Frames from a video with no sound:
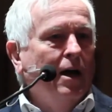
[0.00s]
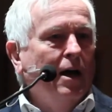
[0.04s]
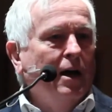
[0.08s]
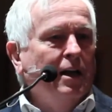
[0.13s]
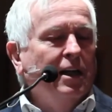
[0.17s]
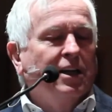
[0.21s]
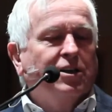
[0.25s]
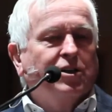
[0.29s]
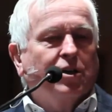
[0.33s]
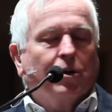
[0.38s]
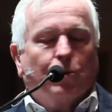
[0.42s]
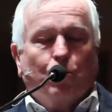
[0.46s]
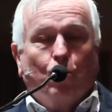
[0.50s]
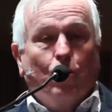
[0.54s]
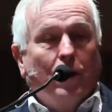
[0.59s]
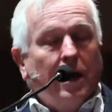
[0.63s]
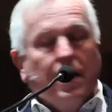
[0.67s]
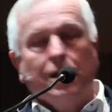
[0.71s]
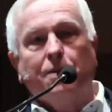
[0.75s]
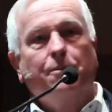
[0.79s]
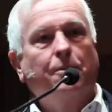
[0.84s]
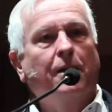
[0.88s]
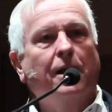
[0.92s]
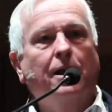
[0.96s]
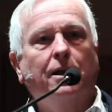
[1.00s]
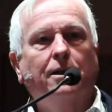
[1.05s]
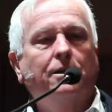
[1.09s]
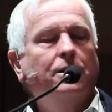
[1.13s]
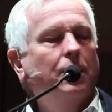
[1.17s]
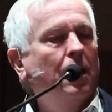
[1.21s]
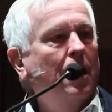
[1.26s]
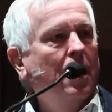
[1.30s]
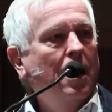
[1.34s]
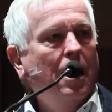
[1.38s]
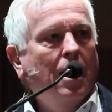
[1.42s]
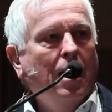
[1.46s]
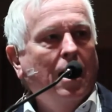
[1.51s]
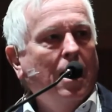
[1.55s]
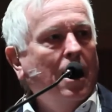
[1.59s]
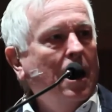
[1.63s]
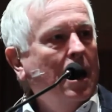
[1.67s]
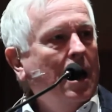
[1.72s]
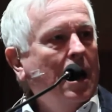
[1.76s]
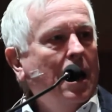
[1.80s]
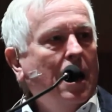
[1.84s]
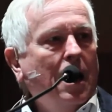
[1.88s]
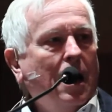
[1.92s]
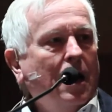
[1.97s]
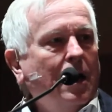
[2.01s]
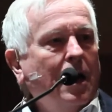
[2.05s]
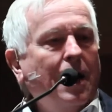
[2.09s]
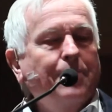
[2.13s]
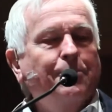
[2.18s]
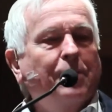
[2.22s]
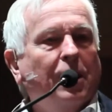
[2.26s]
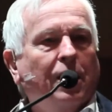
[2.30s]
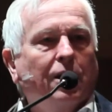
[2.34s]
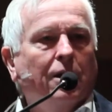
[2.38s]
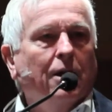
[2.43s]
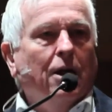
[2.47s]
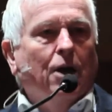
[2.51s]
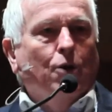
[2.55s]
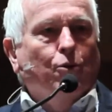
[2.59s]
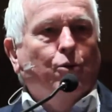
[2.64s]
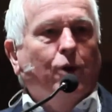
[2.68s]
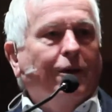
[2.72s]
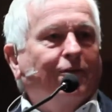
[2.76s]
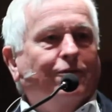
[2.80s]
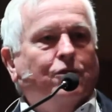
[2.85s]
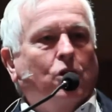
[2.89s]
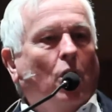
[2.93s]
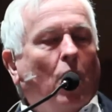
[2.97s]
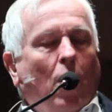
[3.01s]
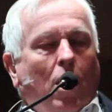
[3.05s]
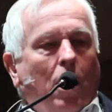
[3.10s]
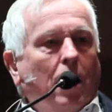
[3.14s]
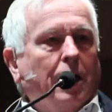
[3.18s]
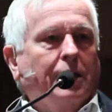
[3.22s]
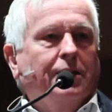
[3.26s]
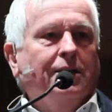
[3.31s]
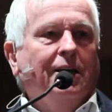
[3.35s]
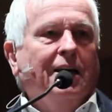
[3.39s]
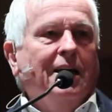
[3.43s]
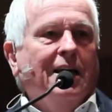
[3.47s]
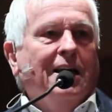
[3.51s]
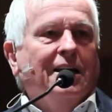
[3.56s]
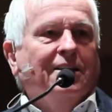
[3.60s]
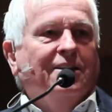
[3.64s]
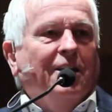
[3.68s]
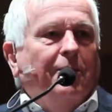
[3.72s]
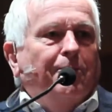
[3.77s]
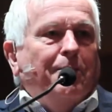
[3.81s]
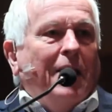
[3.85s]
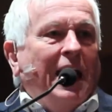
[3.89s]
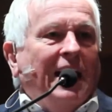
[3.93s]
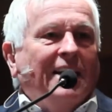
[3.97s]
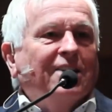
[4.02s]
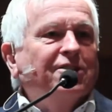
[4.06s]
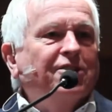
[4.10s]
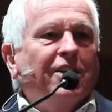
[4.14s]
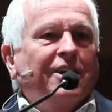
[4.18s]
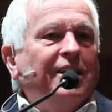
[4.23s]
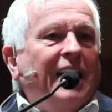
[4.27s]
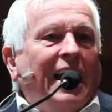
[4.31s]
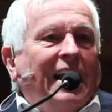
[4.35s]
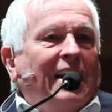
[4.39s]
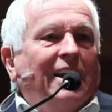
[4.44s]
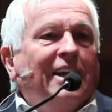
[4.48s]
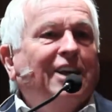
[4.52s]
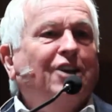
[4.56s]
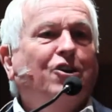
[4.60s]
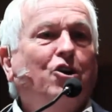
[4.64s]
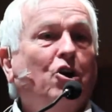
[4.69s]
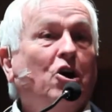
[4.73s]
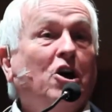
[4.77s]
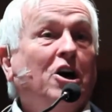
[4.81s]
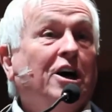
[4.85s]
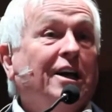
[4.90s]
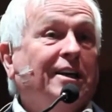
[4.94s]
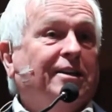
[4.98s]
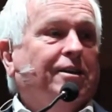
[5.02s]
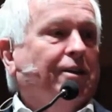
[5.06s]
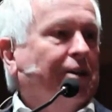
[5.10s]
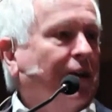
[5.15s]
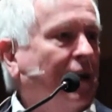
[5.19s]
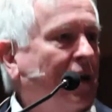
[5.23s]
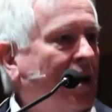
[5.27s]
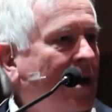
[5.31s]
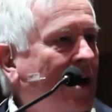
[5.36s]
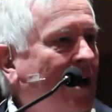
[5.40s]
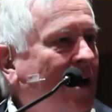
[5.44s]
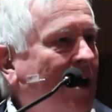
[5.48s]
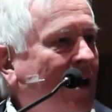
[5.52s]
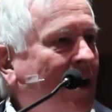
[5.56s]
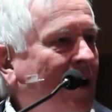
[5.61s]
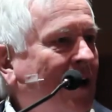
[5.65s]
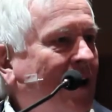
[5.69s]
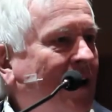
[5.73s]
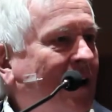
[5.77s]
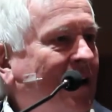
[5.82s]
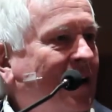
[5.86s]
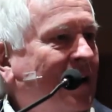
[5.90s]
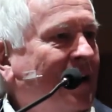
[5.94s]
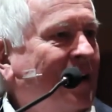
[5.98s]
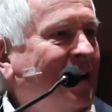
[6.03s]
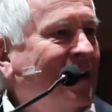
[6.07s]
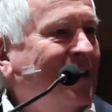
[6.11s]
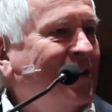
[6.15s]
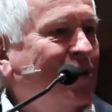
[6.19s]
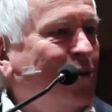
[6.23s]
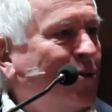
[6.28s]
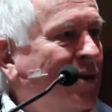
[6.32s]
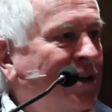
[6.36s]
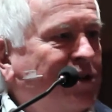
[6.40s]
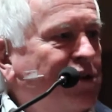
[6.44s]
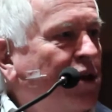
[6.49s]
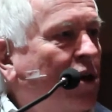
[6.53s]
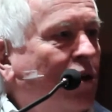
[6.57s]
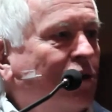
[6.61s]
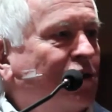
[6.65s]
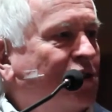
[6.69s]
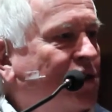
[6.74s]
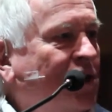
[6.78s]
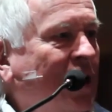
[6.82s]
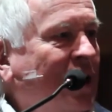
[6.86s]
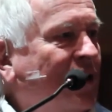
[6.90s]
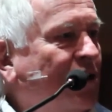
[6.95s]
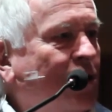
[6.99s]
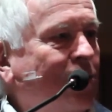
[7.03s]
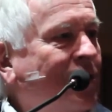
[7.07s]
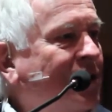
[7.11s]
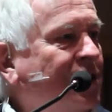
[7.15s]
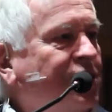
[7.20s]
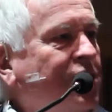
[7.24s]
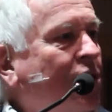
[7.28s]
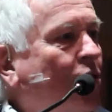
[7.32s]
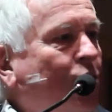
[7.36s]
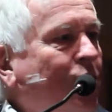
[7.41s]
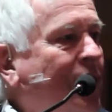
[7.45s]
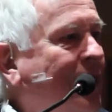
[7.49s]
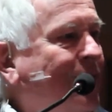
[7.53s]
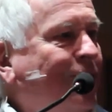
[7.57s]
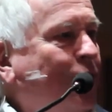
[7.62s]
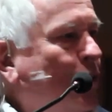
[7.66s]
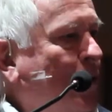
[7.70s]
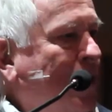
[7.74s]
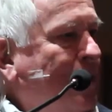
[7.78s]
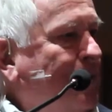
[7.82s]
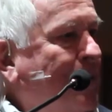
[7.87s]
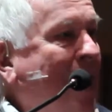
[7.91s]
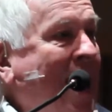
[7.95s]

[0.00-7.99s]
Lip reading: They said, wait a minute. I mean, we've taught that man is innately good. There is no sin. There is no evil in